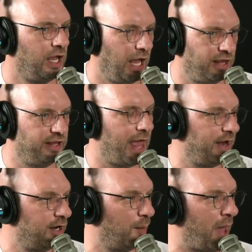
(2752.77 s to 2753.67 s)
And then that
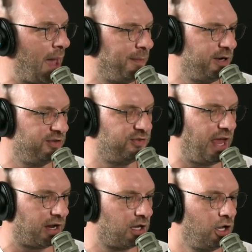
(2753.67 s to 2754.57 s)
ended up happening. And
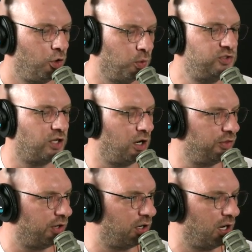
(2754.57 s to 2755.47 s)
Zach returned
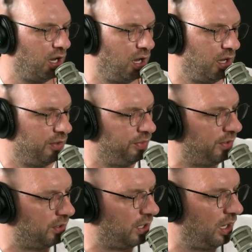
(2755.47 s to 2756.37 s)
their uh,
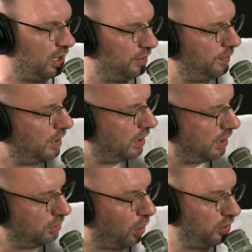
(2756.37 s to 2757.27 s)
their uh,
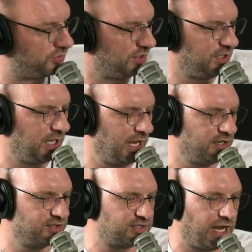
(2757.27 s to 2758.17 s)
loyalty
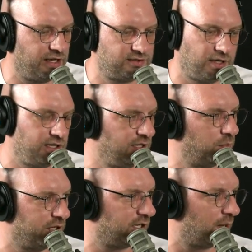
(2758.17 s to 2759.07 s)
and decided he
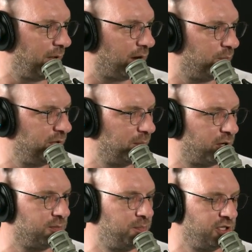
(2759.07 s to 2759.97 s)
wanted to come back and be a
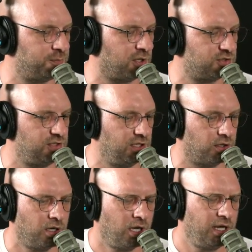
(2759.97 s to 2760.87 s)
Pittsburgh
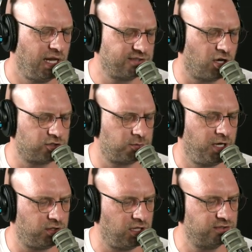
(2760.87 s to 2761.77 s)
Steeler. That's awesome
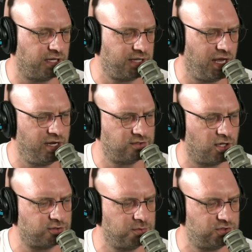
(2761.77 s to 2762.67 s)
things like that, and it's
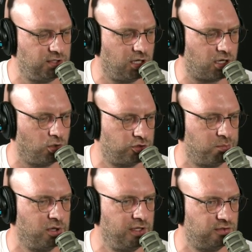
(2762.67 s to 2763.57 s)
awesome to see a coach that
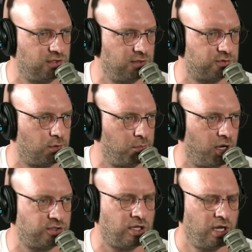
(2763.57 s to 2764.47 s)
believes in him so
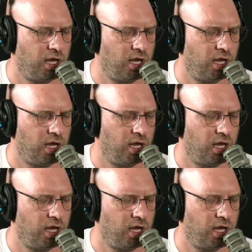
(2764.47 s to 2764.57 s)
much.